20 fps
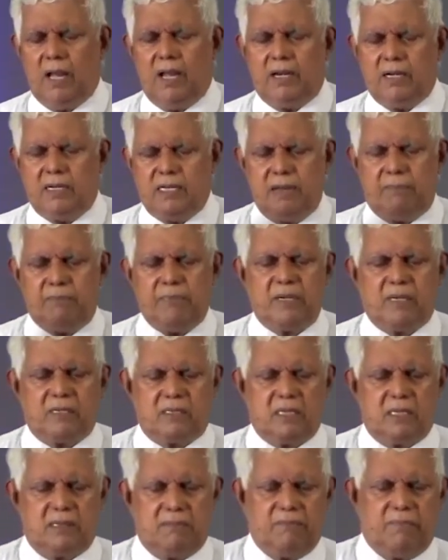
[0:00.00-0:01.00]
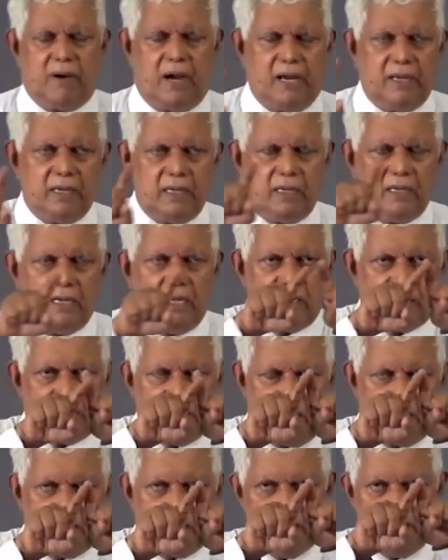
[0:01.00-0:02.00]
depicted by
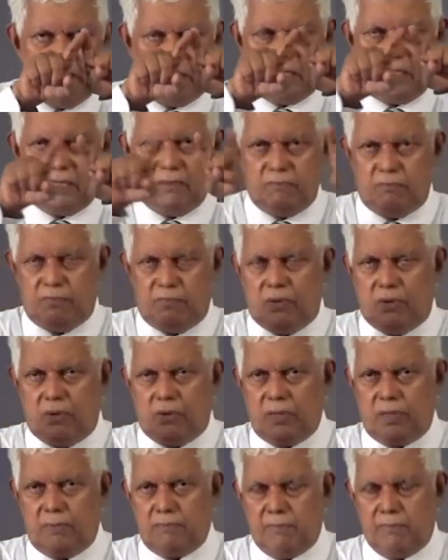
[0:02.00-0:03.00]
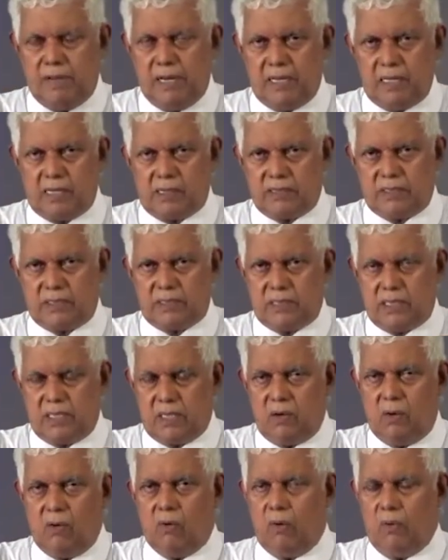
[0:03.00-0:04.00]
that little board many Christian
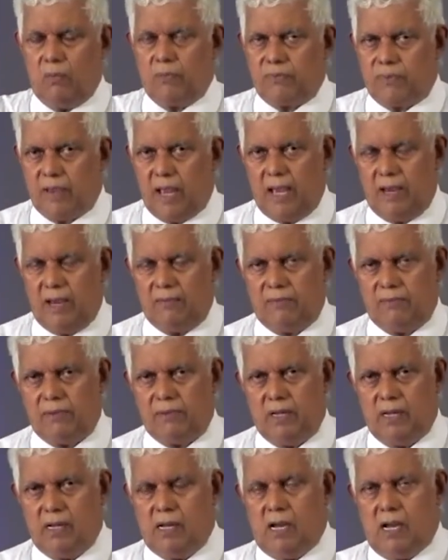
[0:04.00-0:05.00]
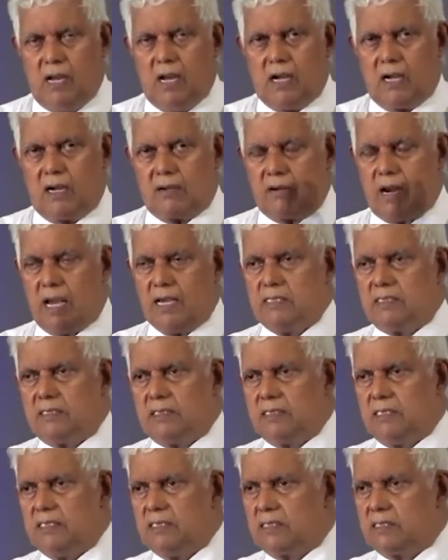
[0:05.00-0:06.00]
homes have.
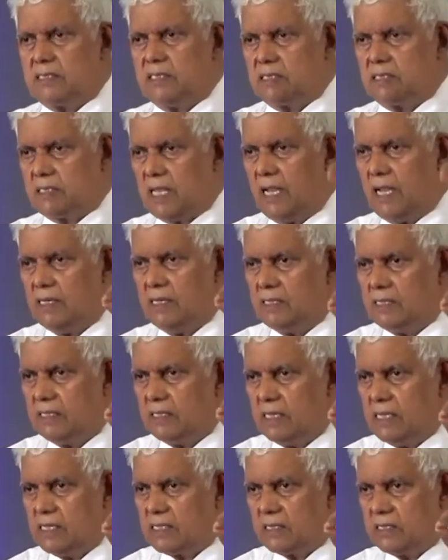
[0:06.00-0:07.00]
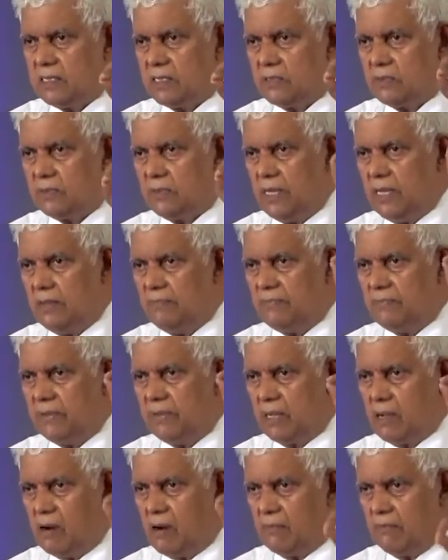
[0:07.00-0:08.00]
Christ is the silent listener to every
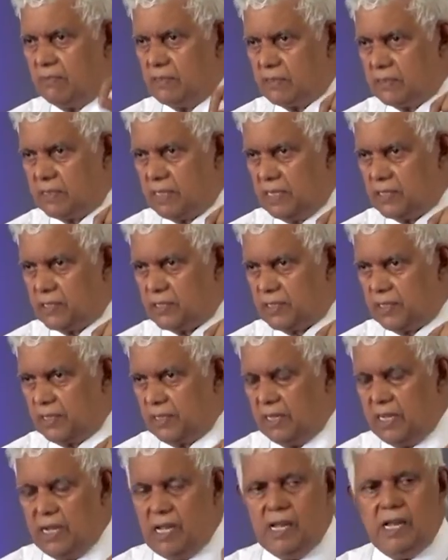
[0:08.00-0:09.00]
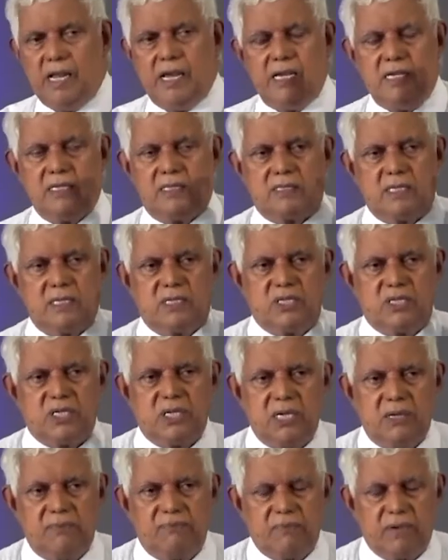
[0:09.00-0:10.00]
conversation. He is the
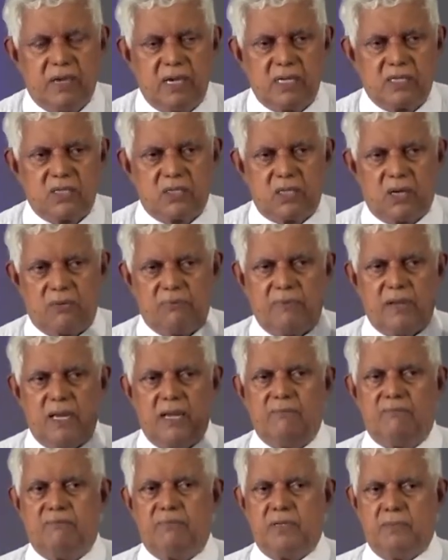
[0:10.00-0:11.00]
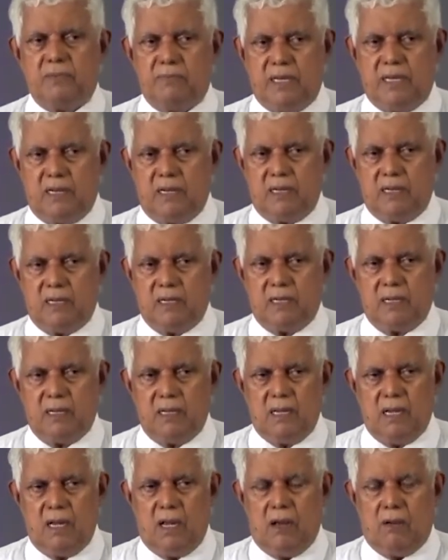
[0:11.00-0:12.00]
chief guest of every meal.
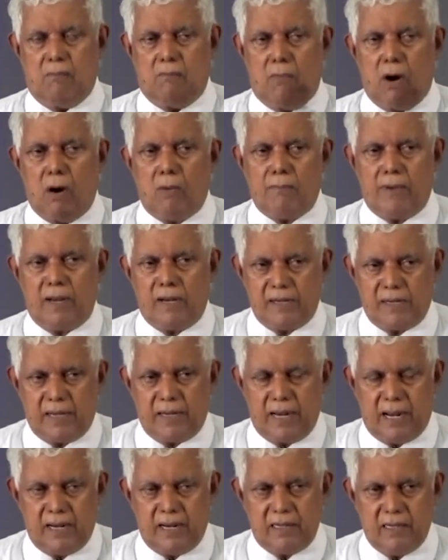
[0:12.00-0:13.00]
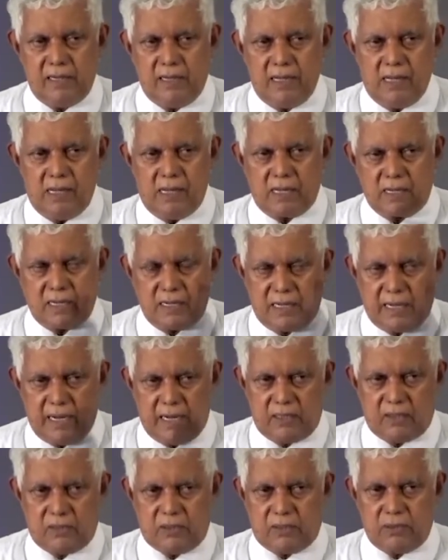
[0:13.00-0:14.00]
Mom and Dad
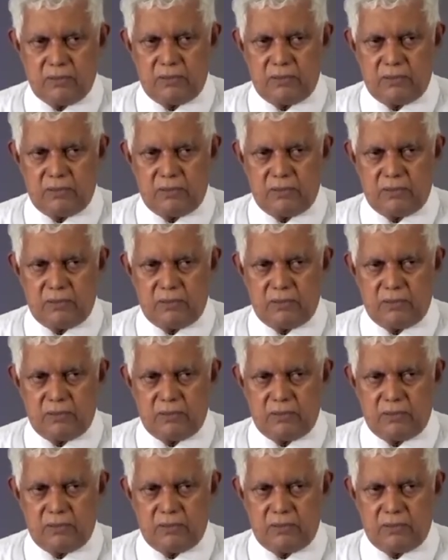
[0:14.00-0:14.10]
get to